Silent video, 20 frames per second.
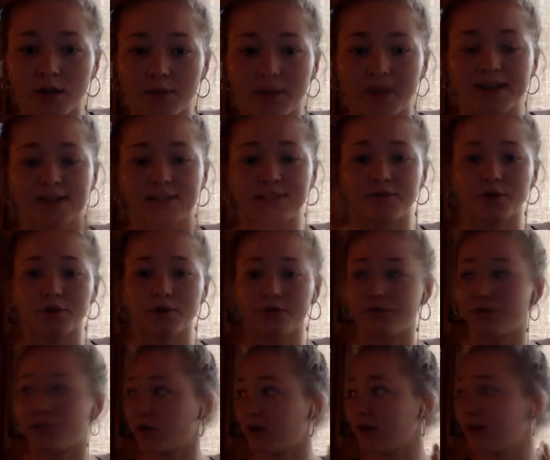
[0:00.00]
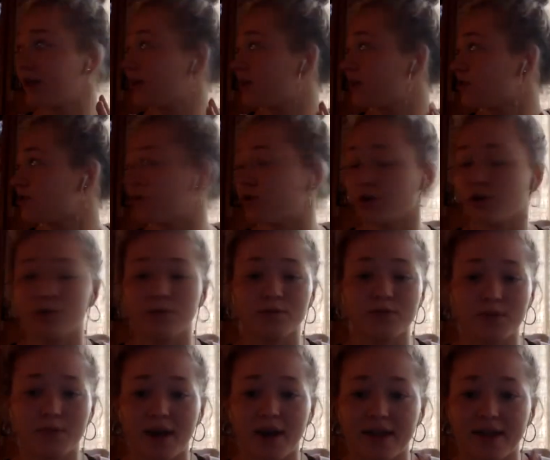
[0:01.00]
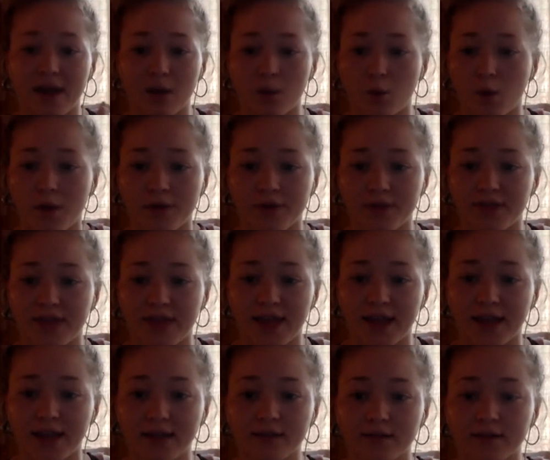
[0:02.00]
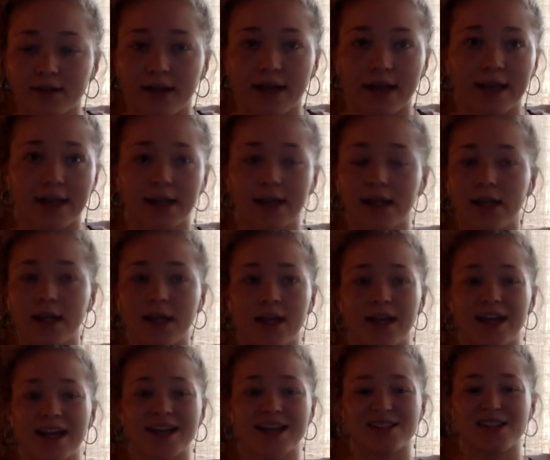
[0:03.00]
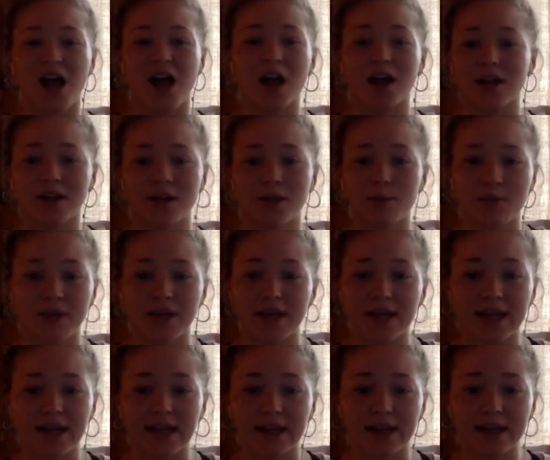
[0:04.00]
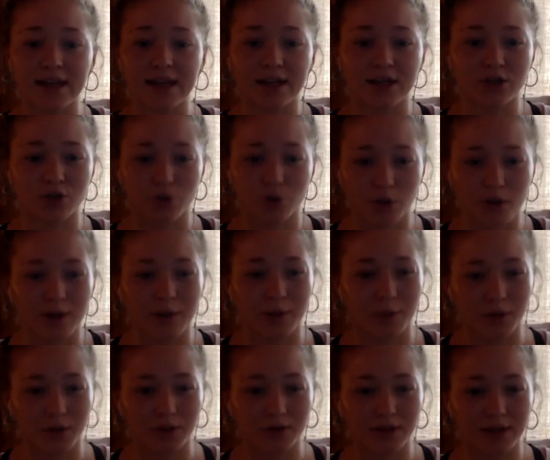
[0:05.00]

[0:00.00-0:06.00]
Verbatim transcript: because if you're fully consumed by that one thing, like it's not going to be enjoyable.